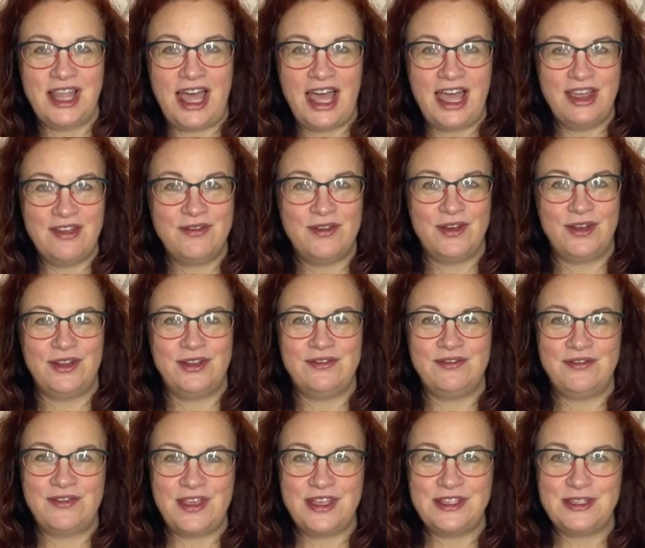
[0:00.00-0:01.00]
live
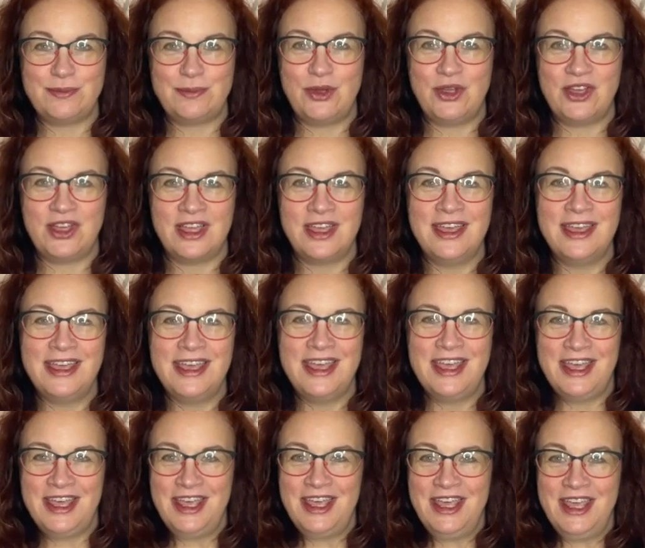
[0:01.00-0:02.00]
on Facebook
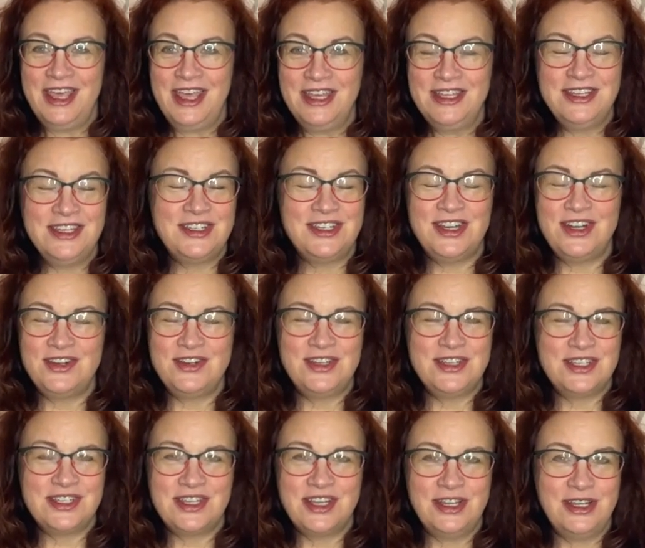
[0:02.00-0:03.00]
to share
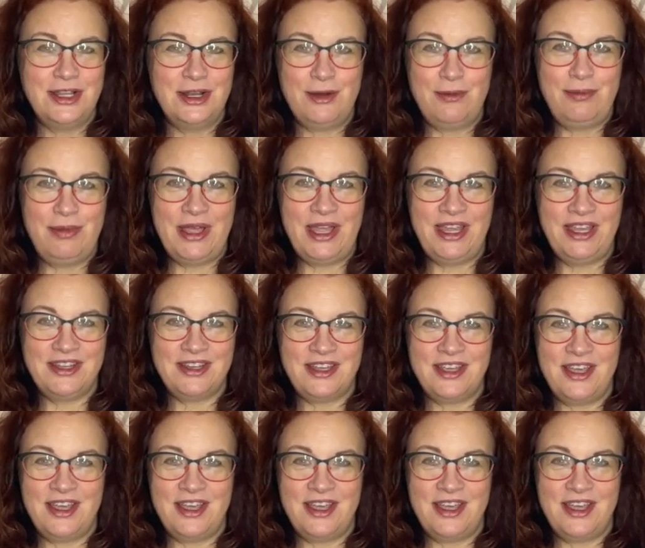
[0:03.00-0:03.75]
just a little bit